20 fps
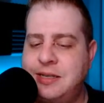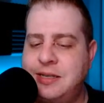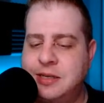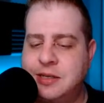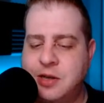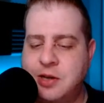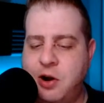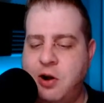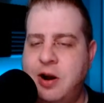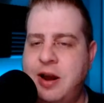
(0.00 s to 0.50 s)

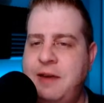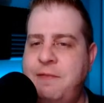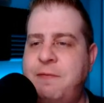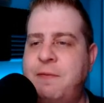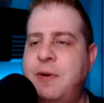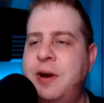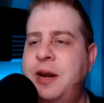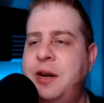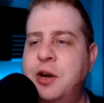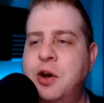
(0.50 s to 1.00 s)
says card
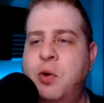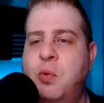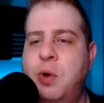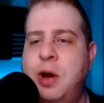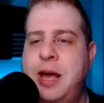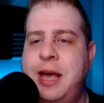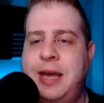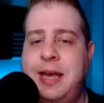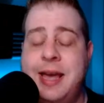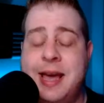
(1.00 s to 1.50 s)
free. No
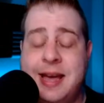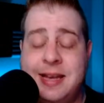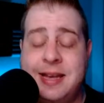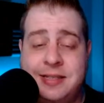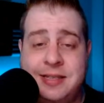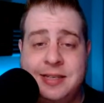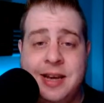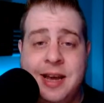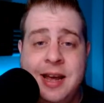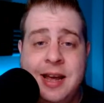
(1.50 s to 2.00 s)
way.
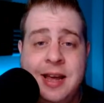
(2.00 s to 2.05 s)
Yes.